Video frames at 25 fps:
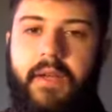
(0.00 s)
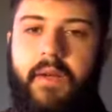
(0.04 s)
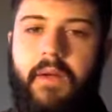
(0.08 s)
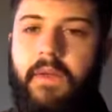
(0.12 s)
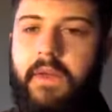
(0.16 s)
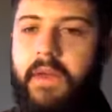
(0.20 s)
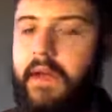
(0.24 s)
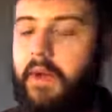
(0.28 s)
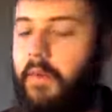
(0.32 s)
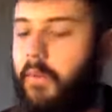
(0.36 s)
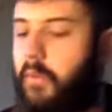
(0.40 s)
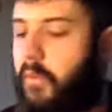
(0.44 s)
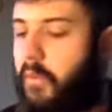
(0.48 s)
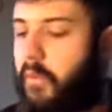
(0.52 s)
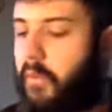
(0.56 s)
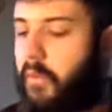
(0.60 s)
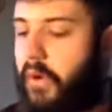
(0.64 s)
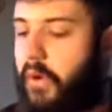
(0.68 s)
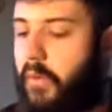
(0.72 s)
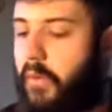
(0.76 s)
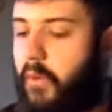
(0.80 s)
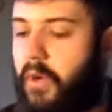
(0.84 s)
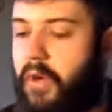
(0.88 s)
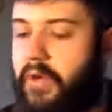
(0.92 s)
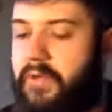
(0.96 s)
that I
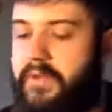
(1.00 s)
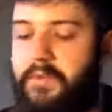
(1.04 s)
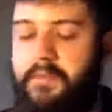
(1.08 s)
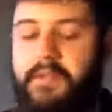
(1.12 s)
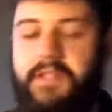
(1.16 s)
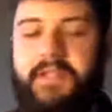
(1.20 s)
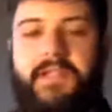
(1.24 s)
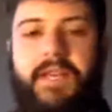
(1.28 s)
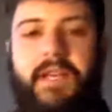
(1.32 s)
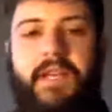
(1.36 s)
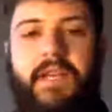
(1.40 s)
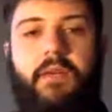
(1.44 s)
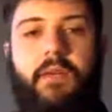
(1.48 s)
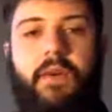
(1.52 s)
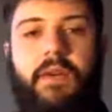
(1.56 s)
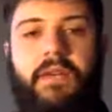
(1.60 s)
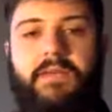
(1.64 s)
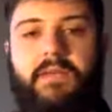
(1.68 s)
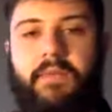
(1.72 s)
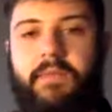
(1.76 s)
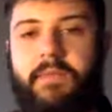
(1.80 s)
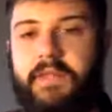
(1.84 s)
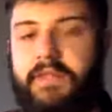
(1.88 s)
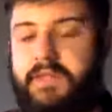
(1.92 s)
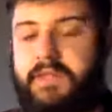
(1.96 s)
want to be takeaways
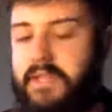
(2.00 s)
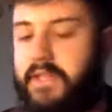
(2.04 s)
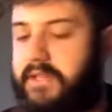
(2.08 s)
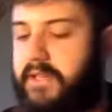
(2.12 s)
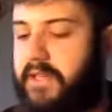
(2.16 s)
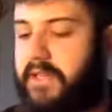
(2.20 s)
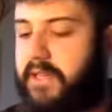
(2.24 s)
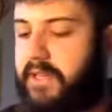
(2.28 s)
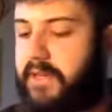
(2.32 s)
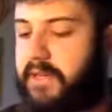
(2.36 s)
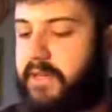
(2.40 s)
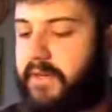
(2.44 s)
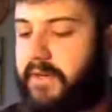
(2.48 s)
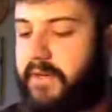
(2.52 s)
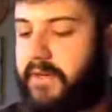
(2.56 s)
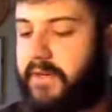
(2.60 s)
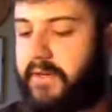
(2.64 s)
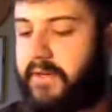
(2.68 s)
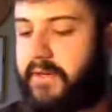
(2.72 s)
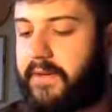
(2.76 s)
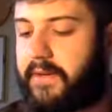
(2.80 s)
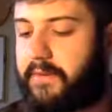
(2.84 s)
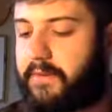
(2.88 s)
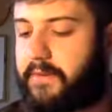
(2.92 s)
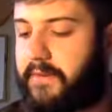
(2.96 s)
from this, I think
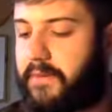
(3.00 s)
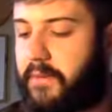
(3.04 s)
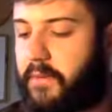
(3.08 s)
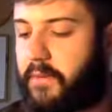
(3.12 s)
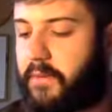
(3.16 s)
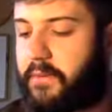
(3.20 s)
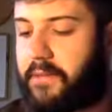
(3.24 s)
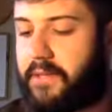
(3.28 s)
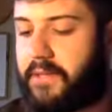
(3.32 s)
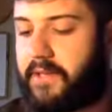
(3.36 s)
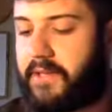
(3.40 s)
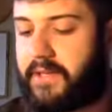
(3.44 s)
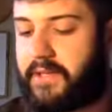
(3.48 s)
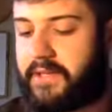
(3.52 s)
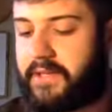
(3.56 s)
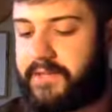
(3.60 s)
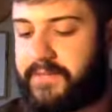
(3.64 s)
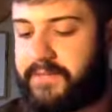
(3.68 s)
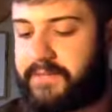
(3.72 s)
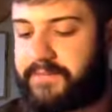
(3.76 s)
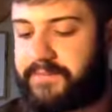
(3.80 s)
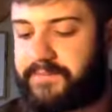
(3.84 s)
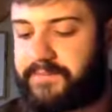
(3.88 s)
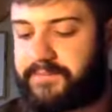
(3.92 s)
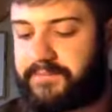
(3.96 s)
it would be
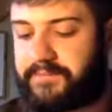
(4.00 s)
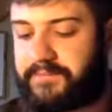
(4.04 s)
this.